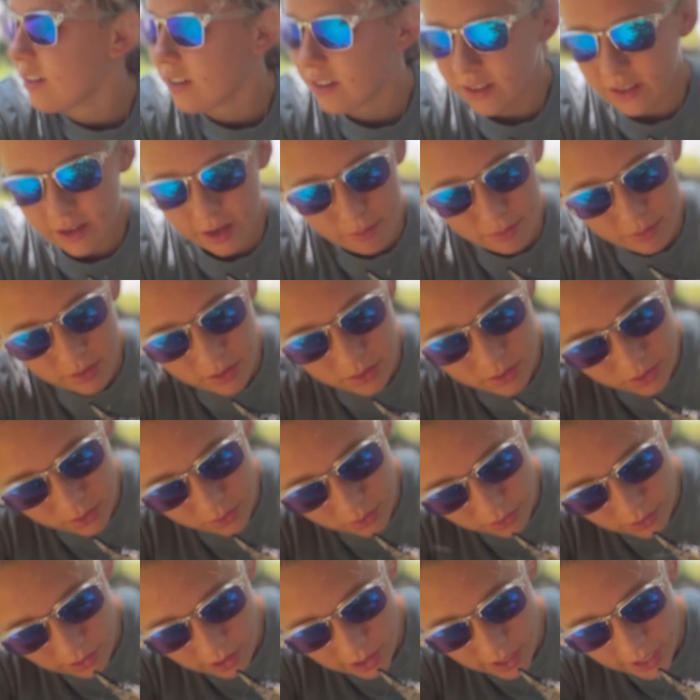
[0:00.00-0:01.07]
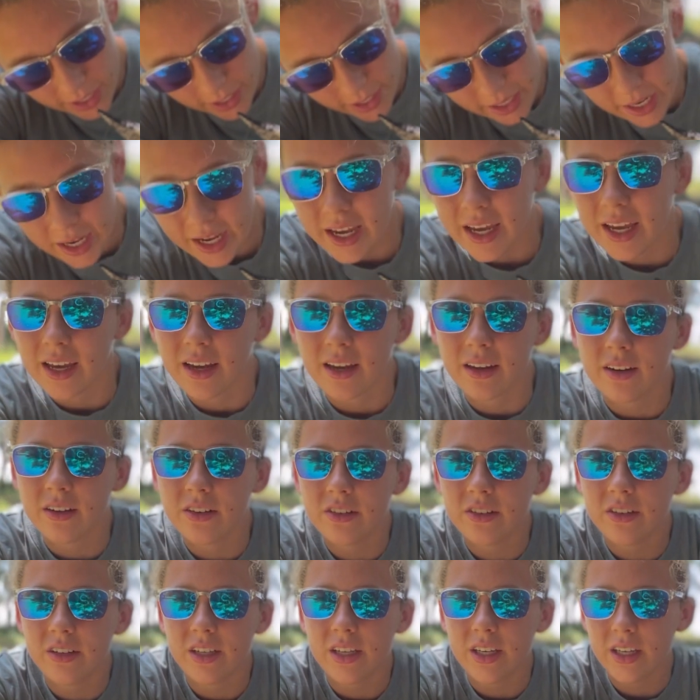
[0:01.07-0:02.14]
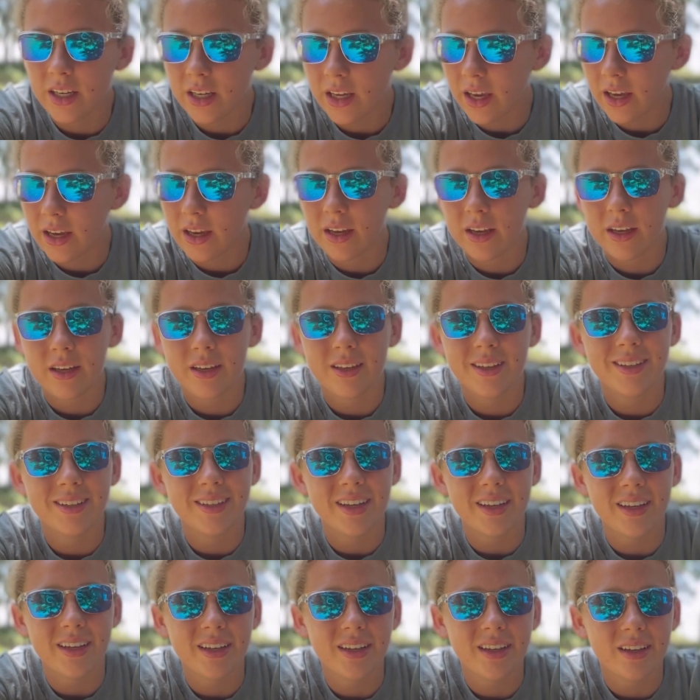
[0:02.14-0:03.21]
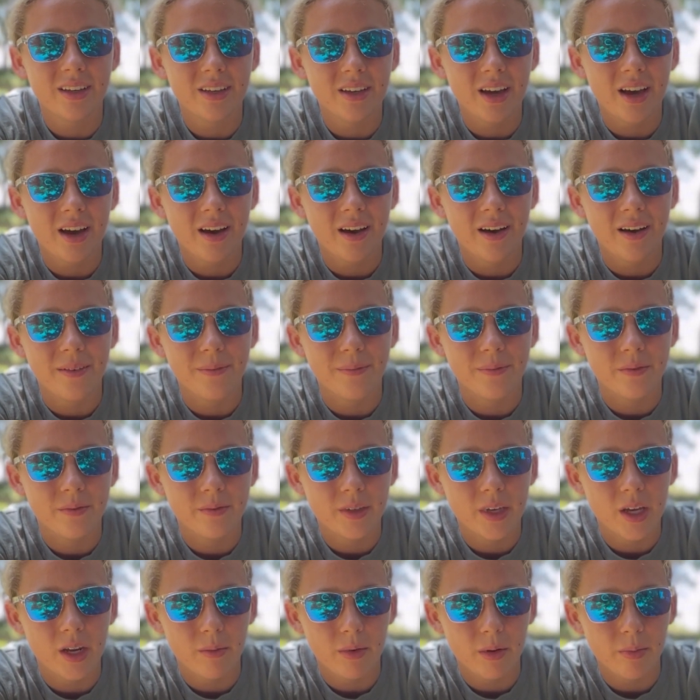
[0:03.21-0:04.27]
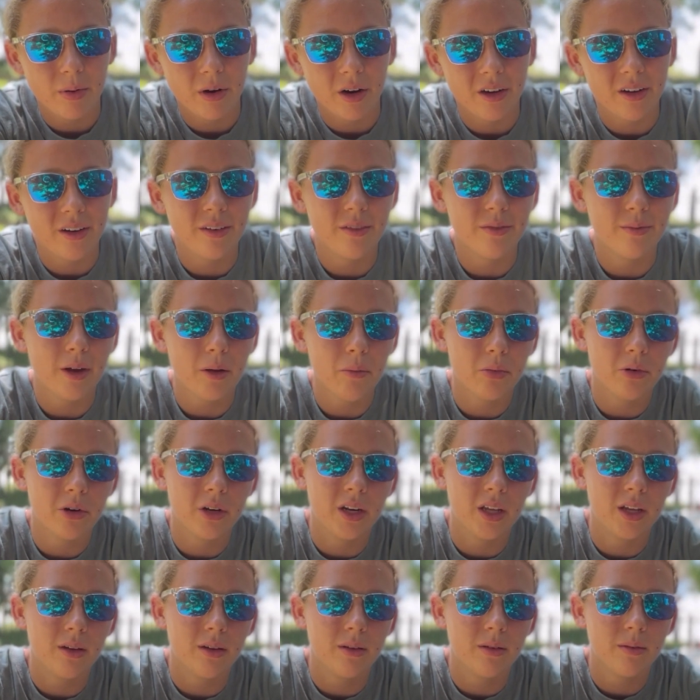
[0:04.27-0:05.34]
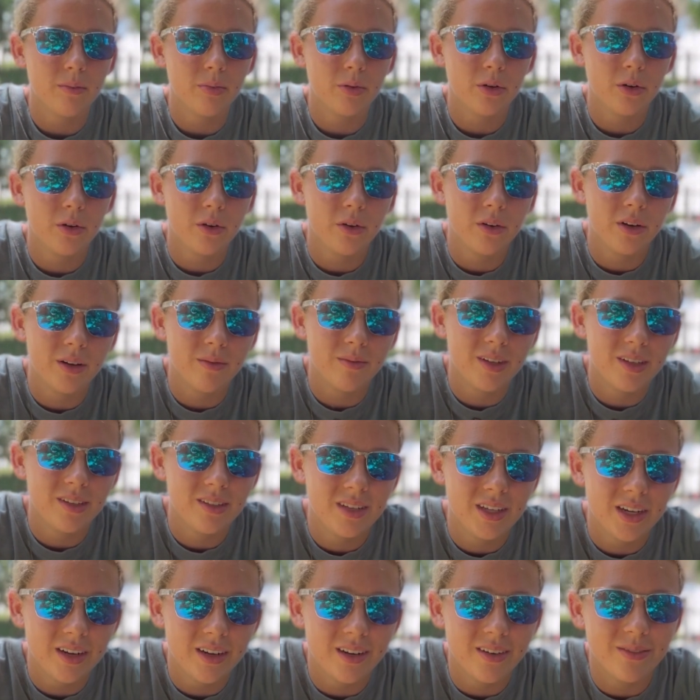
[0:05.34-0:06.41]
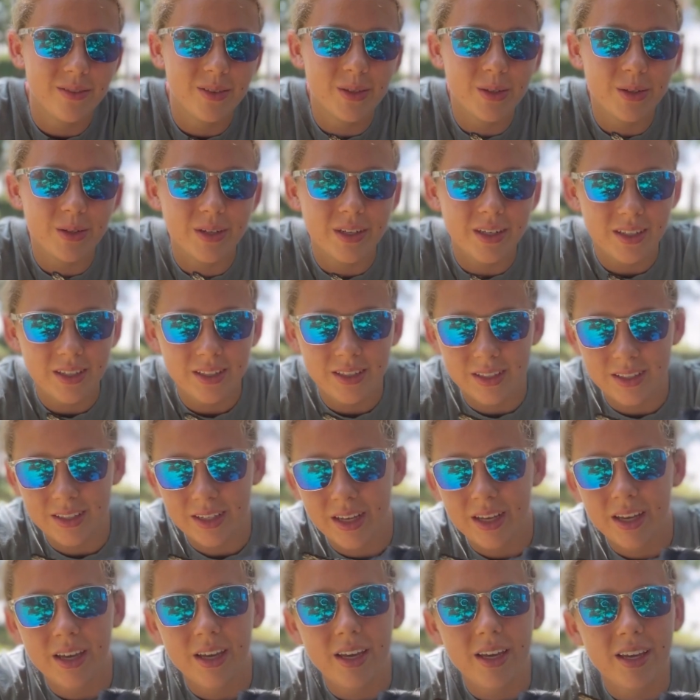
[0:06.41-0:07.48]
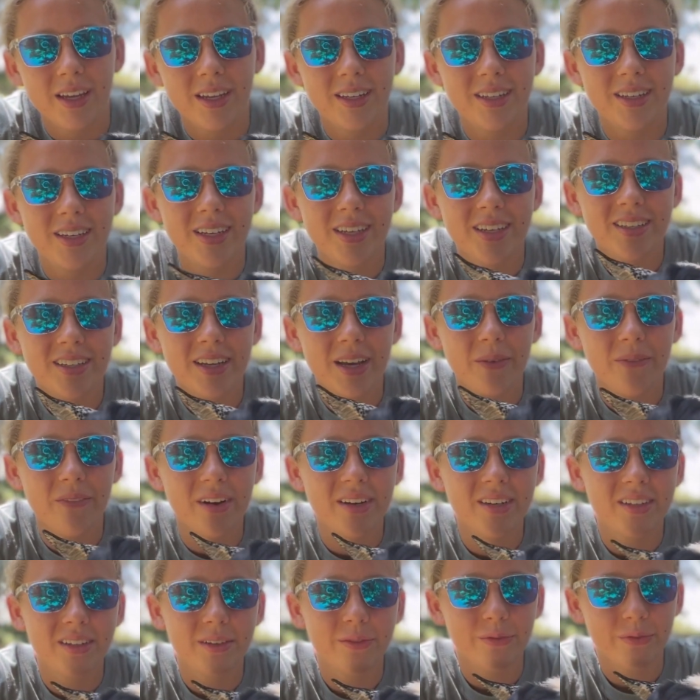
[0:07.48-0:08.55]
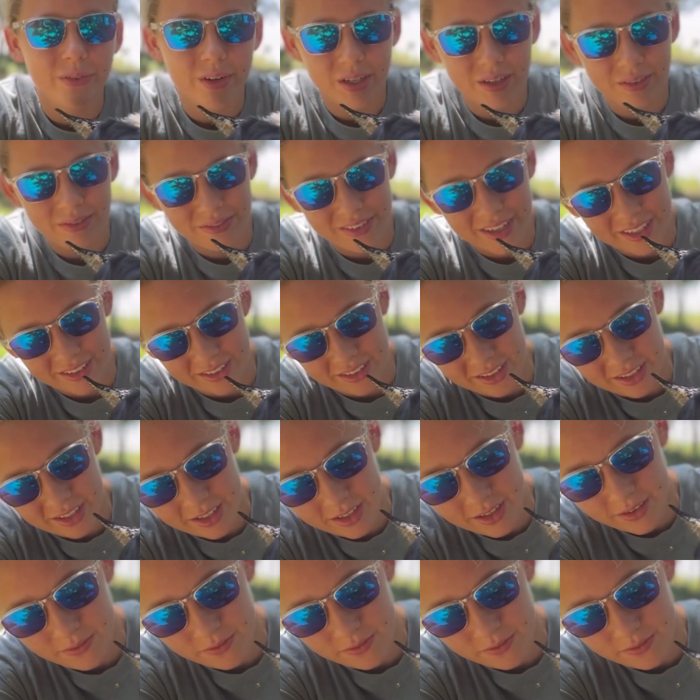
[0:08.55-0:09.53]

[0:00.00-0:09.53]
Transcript: name's Alora, and she is gonna be part of my breeding program this year, of course. She is a 1-year-old first freshener,